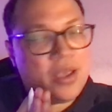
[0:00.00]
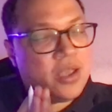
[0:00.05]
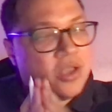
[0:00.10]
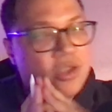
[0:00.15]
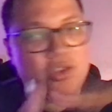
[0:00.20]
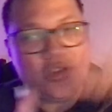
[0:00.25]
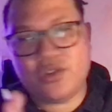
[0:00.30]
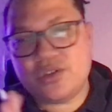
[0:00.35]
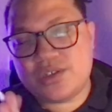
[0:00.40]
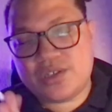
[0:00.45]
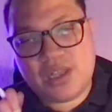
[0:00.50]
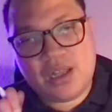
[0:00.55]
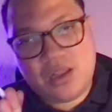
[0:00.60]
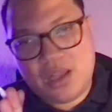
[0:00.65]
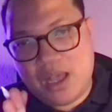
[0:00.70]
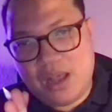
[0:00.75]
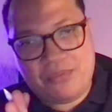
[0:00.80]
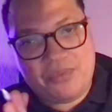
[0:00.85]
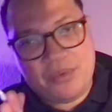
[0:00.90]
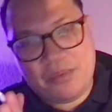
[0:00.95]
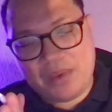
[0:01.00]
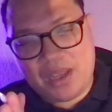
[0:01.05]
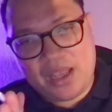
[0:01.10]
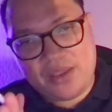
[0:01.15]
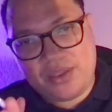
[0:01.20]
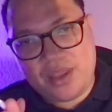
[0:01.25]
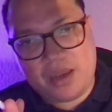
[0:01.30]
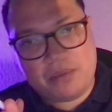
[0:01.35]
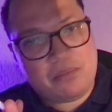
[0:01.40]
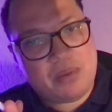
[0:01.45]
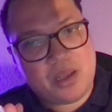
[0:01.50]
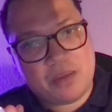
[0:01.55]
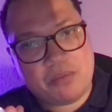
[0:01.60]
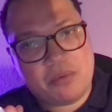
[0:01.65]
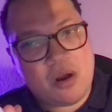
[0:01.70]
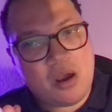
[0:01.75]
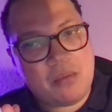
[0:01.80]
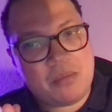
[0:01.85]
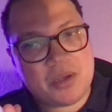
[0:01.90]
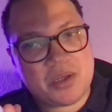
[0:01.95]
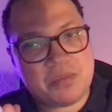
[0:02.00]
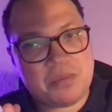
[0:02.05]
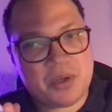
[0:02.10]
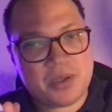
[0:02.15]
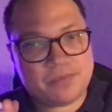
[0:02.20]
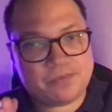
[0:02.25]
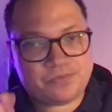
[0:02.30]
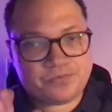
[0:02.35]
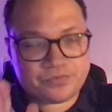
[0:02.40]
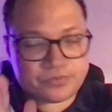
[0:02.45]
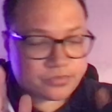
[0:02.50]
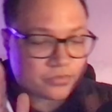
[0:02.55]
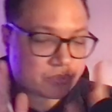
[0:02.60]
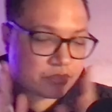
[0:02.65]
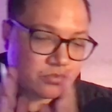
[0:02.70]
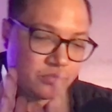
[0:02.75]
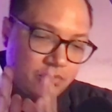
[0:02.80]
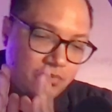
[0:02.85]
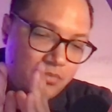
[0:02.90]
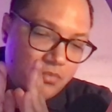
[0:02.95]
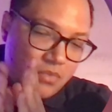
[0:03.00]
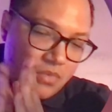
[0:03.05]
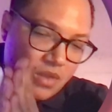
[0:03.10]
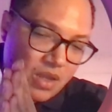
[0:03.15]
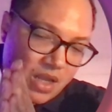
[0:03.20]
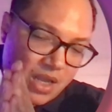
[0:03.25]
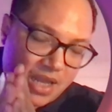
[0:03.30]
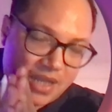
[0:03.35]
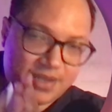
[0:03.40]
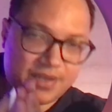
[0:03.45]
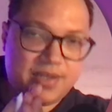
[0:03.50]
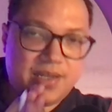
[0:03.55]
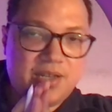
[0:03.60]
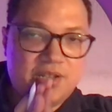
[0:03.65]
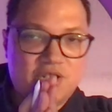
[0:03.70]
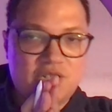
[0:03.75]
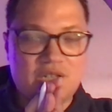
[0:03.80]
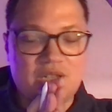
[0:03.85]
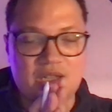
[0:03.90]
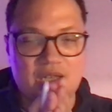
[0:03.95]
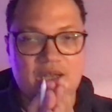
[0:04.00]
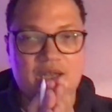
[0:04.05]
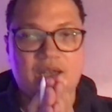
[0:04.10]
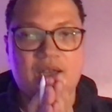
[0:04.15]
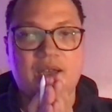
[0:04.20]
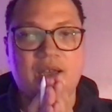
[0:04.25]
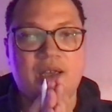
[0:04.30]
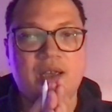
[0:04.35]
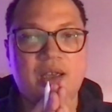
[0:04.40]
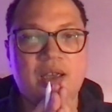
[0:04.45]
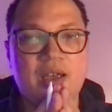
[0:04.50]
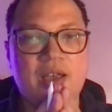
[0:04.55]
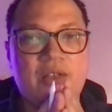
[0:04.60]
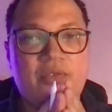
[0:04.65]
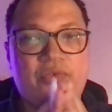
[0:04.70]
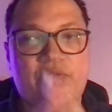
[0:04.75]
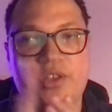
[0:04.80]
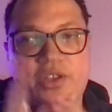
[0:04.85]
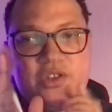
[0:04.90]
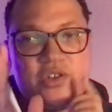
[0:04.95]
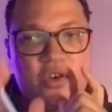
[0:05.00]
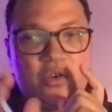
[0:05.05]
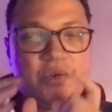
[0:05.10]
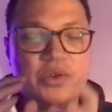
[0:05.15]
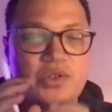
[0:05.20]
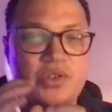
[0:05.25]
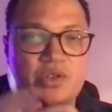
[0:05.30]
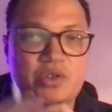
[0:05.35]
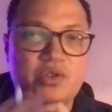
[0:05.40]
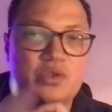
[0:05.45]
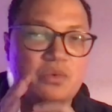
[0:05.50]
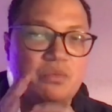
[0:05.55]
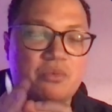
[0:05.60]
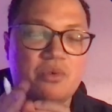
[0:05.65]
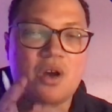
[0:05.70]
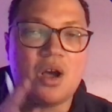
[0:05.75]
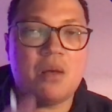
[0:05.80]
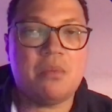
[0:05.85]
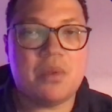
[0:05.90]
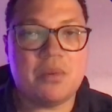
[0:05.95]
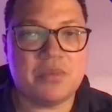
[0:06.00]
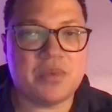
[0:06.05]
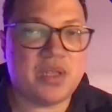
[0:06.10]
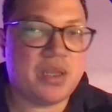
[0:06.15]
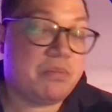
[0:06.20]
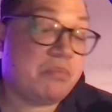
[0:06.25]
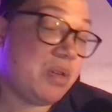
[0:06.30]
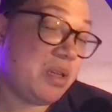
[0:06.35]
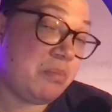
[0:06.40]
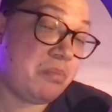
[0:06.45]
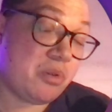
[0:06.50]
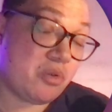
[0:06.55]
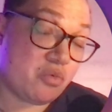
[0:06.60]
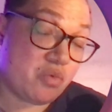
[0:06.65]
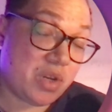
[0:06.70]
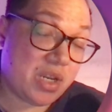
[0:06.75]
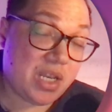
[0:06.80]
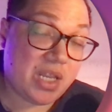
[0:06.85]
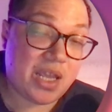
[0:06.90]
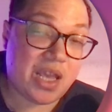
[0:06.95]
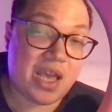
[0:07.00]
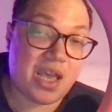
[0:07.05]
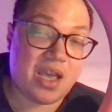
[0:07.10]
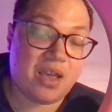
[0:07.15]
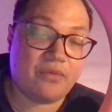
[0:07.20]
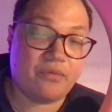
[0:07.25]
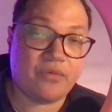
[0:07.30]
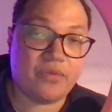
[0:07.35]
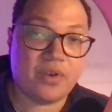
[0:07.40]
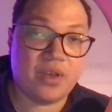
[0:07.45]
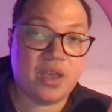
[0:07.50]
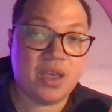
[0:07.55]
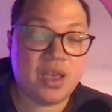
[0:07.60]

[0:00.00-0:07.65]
you'll still help them get that big promise. But essentially, there's always two problems that people really have.